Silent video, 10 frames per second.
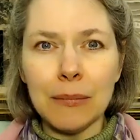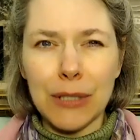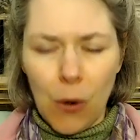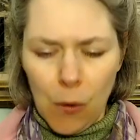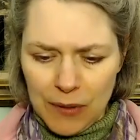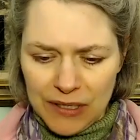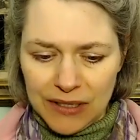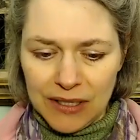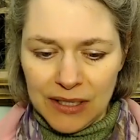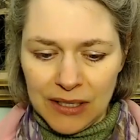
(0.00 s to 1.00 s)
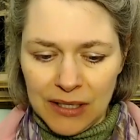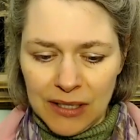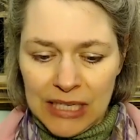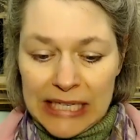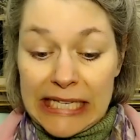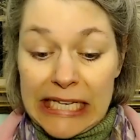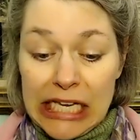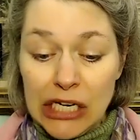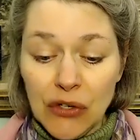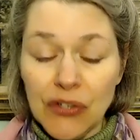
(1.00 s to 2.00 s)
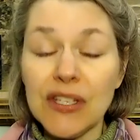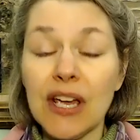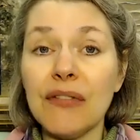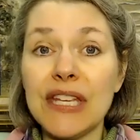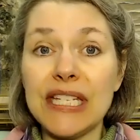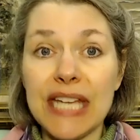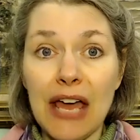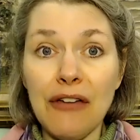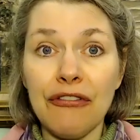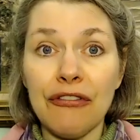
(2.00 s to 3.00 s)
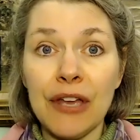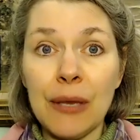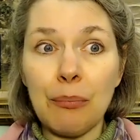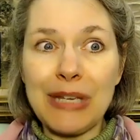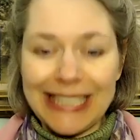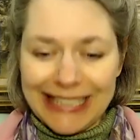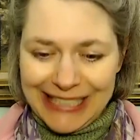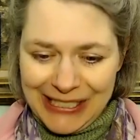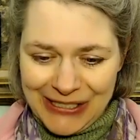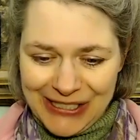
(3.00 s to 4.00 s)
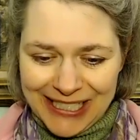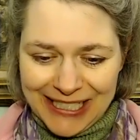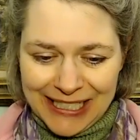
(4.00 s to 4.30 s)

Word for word: be opened, the ears of the deaf be cleared.